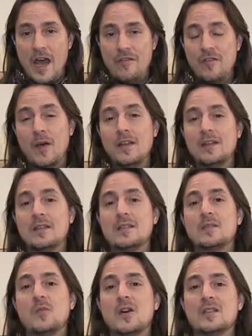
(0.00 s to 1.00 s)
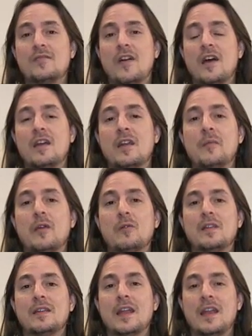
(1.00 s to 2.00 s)
Hi everybody, this is Boaz Fyler and I'm here
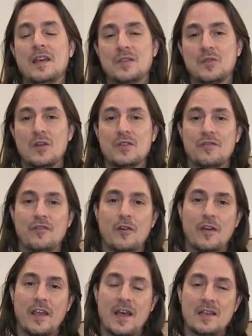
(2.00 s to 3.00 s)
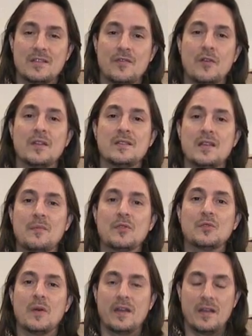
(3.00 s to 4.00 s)
with the daily astrology forecast for
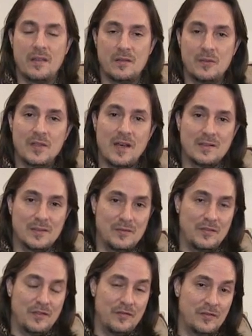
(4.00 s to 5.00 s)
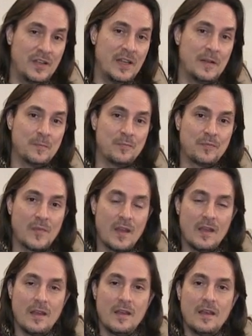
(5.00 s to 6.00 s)
December 20th, 2015.
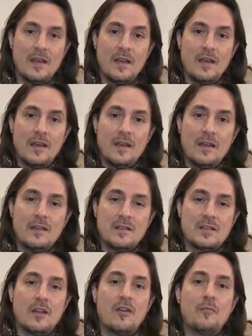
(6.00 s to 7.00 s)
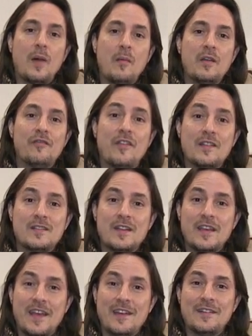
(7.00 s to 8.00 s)
There's a lot of bubbly,
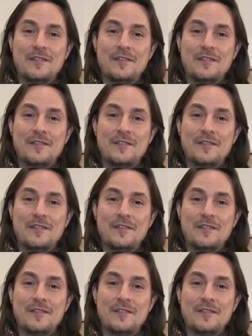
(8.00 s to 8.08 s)
fuzzy,